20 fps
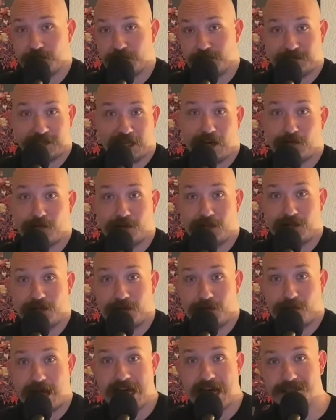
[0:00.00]
got rid of
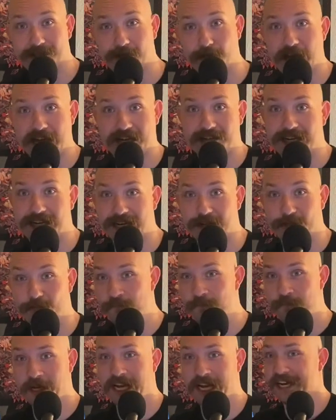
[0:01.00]
the mask mandate
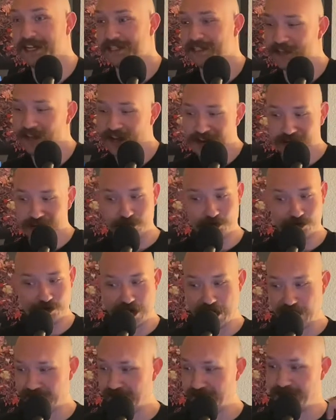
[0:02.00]
because you're
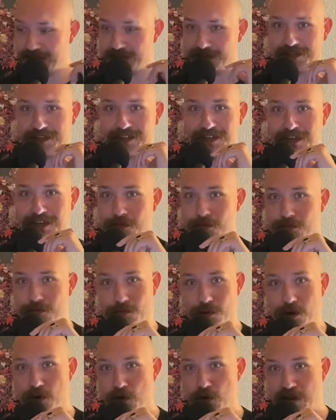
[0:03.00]
not going to
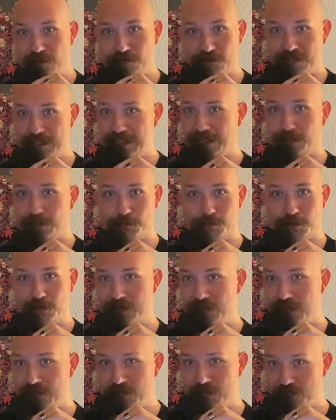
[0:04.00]
throw every single
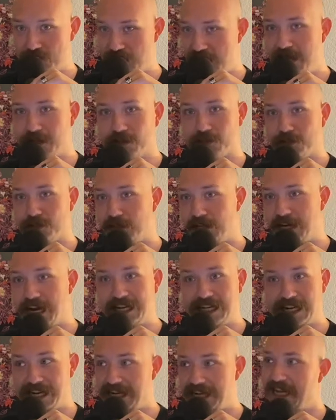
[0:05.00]
person in jail. You're
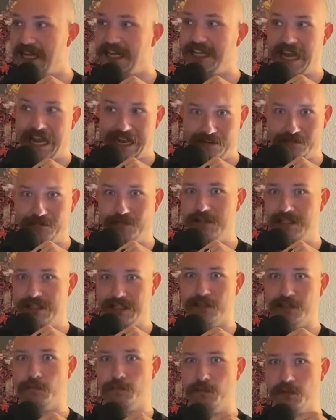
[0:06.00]
not going to kick every
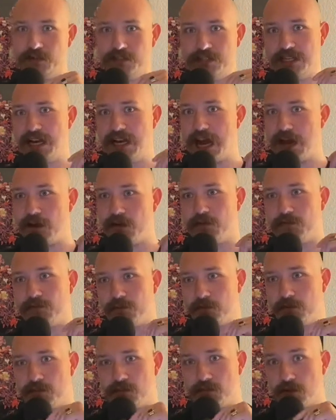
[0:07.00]
single person out of
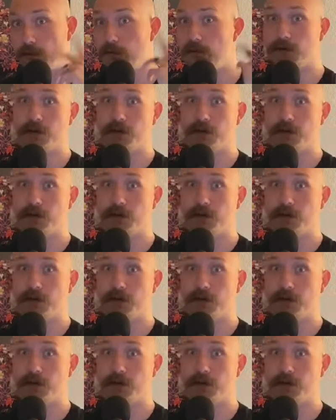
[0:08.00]
your store.